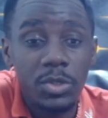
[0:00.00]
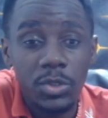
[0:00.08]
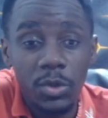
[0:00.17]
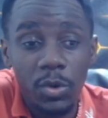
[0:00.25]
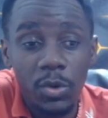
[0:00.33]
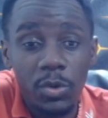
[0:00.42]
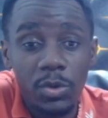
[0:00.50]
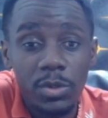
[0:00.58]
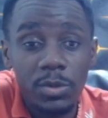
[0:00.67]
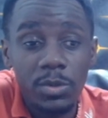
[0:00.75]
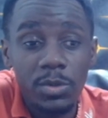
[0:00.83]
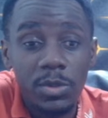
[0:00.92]
Shaw,
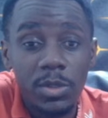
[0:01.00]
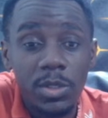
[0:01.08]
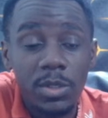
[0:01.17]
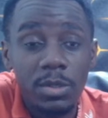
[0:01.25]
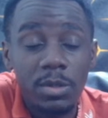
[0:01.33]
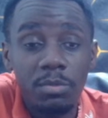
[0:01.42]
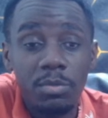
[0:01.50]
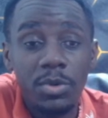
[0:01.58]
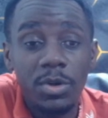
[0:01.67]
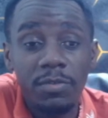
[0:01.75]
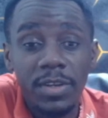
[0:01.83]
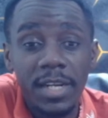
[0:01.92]

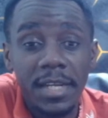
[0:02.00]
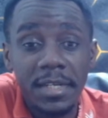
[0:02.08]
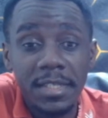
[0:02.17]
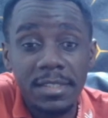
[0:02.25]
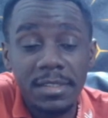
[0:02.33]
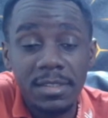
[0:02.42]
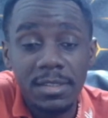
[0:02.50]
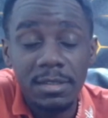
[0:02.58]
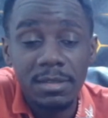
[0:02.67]
Bruno Fernandes.